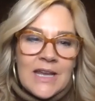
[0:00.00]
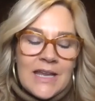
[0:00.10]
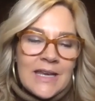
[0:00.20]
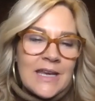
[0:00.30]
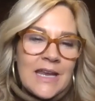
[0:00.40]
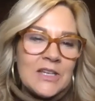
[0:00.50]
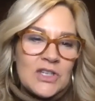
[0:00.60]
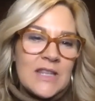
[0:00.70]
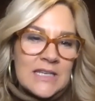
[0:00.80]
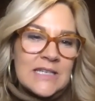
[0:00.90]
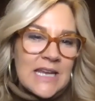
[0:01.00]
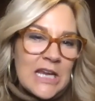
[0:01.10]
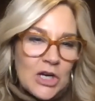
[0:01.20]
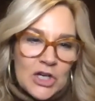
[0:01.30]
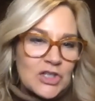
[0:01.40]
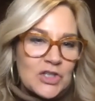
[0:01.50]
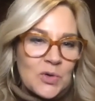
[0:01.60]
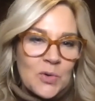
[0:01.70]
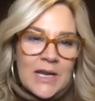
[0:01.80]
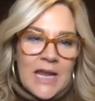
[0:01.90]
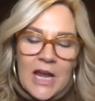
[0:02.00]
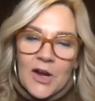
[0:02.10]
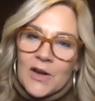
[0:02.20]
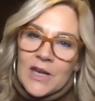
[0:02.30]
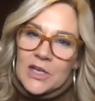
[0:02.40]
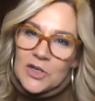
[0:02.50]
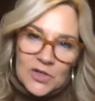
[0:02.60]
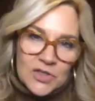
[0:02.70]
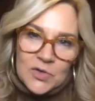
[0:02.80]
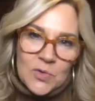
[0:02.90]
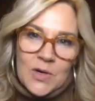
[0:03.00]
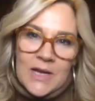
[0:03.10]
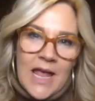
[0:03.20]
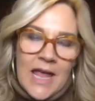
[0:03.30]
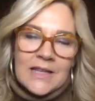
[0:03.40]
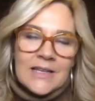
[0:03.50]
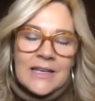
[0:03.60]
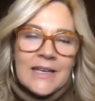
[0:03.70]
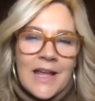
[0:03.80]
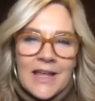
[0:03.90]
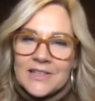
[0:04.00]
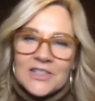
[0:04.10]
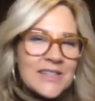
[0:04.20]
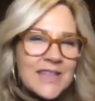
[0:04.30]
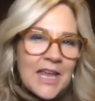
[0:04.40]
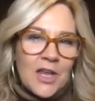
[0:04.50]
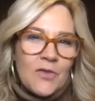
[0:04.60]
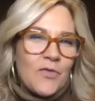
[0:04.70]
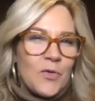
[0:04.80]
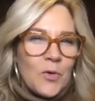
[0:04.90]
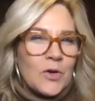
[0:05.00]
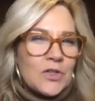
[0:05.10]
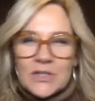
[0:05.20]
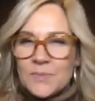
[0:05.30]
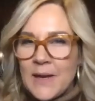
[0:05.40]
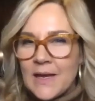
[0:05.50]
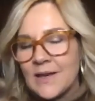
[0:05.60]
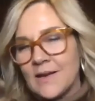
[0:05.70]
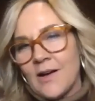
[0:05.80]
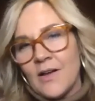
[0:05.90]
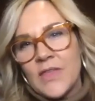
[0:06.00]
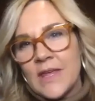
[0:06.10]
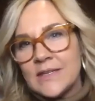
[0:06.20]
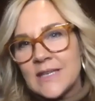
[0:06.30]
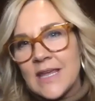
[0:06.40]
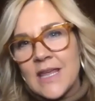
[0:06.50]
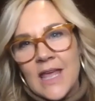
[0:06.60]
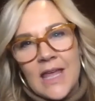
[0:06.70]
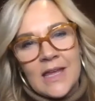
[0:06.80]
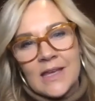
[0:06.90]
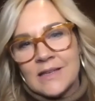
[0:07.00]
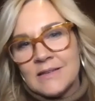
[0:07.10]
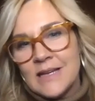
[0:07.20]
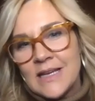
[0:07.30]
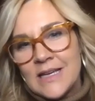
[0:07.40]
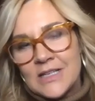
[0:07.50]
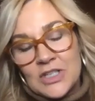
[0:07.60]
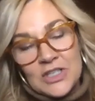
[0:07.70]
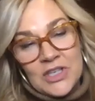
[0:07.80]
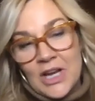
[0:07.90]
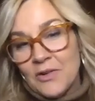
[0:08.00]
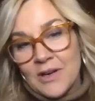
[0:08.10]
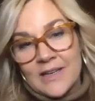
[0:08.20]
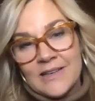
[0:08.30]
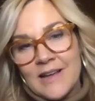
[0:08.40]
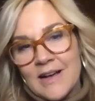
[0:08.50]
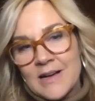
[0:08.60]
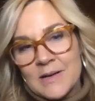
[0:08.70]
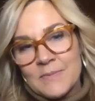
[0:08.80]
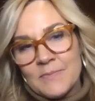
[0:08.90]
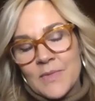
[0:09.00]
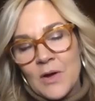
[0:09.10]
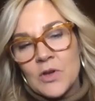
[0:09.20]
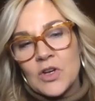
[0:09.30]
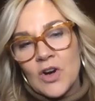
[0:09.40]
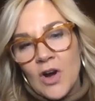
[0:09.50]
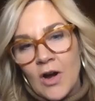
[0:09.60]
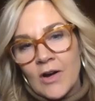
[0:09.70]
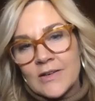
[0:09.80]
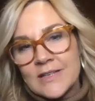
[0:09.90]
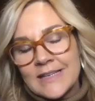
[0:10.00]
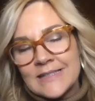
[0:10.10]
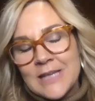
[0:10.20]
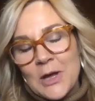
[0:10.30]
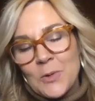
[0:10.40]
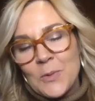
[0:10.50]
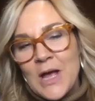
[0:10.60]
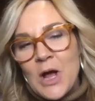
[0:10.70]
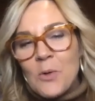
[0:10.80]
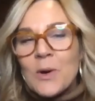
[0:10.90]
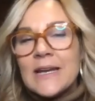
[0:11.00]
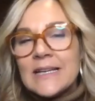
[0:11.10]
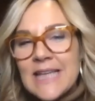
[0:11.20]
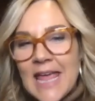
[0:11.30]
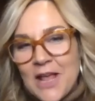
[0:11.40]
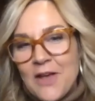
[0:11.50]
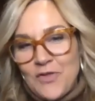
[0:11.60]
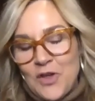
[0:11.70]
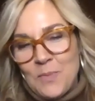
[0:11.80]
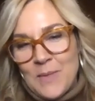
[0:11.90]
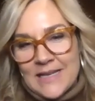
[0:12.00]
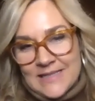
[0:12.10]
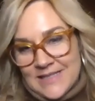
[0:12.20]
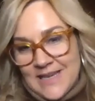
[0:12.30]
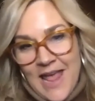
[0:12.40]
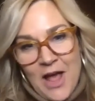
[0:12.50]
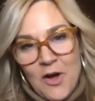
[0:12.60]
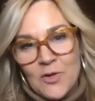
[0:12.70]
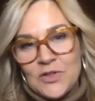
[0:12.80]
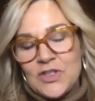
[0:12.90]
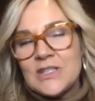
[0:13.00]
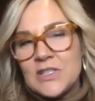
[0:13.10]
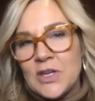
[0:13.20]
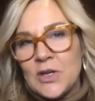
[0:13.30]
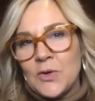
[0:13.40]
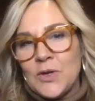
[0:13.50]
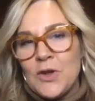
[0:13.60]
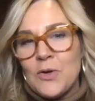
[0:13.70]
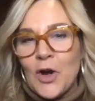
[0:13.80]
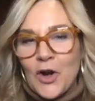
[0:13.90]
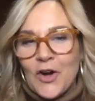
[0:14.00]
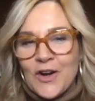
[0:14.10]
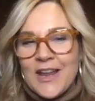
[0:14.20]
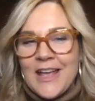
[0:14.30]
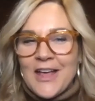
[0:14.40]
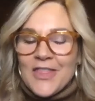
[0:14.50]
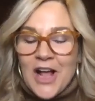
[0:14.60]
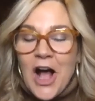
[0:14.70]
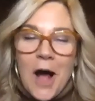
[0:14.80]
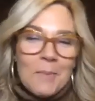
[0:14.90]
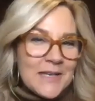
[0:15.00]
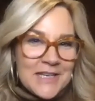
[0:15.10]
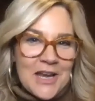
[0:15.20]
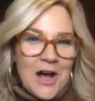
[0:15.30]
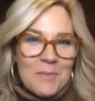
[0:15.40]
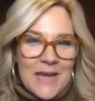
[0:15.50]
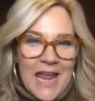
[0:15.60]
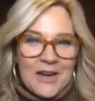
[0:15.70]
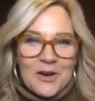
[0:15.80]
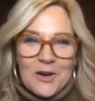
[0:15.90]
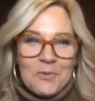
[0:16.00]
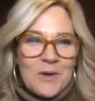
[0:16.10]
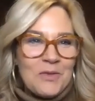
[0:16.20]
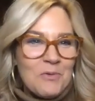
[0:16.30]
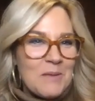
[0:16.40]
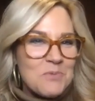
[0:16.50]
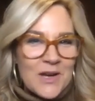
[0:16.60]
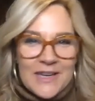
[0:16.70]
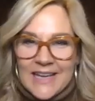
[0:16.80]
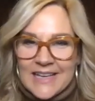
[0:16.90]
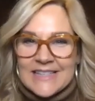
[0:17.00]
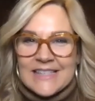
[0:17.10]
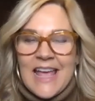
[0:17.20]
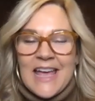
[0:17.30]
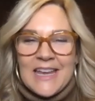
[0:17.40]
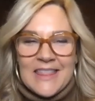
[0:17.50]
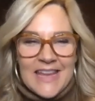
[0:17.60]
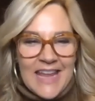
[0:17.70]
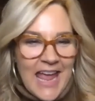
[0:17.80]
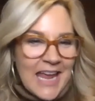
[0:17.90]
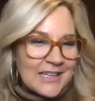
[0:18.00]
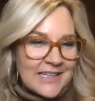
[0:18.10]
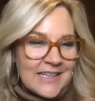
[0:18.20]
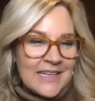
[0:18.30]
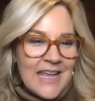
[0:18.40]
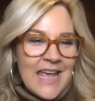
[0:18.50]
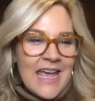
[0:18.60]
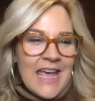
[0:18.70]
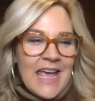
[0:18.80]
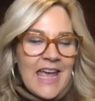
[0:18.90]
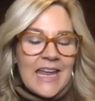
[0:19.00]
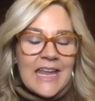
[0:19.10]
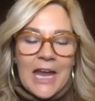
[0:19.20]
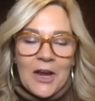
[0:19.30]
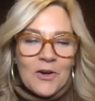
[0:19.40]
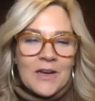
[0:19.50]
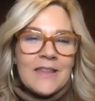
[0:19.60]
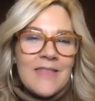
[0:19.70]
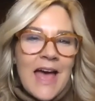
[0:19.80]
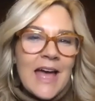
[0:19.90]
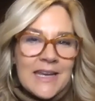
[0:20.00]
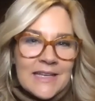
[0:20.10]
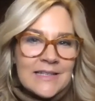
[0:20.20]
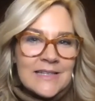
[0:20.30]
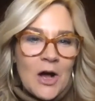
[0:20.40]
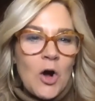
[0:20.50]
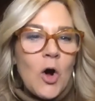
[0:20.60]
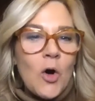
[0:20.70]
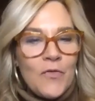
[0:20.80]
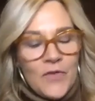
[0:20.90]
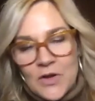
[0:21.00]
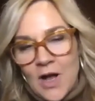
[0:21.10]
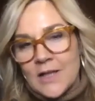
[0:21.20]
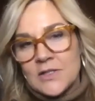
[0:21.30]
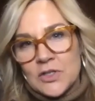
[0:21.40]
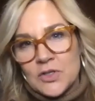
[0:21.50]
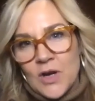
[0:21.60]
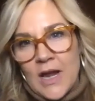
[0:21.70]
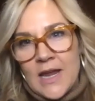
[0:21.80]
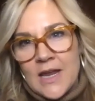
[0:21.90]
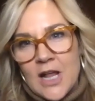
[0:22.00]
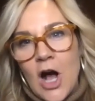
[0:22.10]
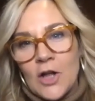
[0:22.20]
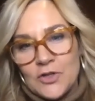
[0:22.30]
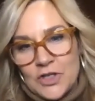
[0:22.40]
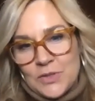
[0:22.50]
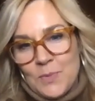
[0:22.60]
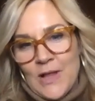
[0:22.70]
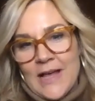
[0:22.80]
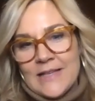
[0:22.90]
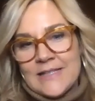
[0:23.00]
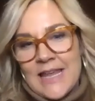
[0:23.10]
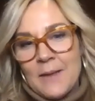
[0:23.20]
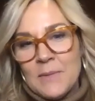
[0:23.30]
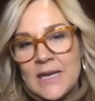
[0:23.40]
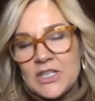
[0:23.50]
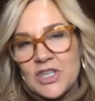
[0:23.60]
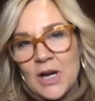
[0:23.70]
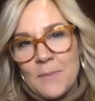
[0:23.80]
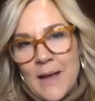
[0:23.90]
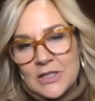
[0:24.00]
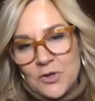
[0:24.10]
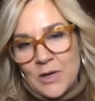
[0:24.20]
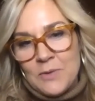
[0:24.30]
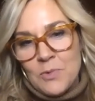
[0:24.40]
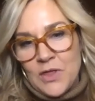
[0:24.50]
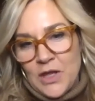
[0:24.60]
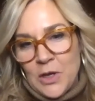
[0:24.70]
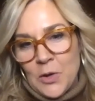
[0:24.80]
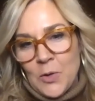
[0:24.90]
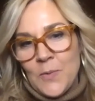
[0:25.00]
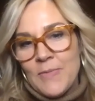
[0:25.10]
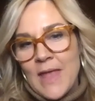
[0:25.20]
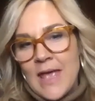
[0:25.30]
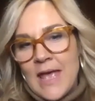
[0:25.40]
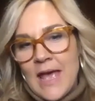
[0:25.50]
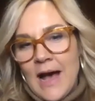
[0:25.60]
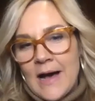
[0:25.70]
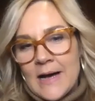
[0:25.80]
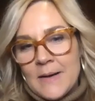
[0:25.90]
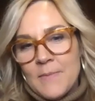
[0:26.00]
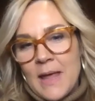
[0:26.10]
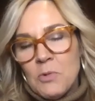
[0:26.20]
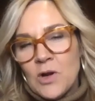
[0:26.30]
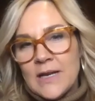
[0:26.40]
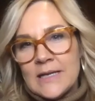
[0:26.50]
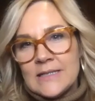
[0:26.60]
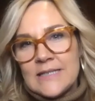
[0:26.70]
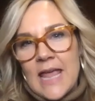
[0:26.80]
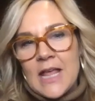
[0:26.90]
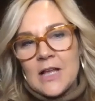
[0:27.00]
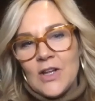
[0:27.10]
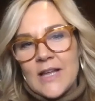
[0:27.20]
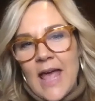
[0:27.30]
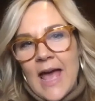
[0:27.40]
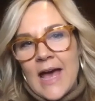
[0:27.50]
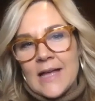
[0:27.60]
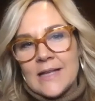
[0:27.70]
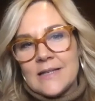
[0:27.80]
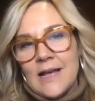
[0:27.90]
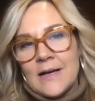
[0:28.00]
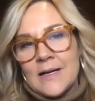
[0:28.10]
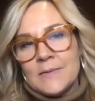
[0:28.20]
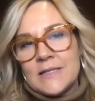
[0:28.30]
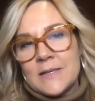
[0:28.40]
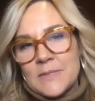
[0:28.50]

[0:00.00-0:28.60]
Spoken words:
And then to hear your story, Karen, and your story, Caitlin, just thank you for just being authentic and just sharing on your heart. And so we're going to take a few minutes now you heard the common denominator with what Brenda has said, and then Caitlin and Karen, and that is a whole food concentrate called Juice Plus. And I'm going to share my screen with you. And we're going to take a look at some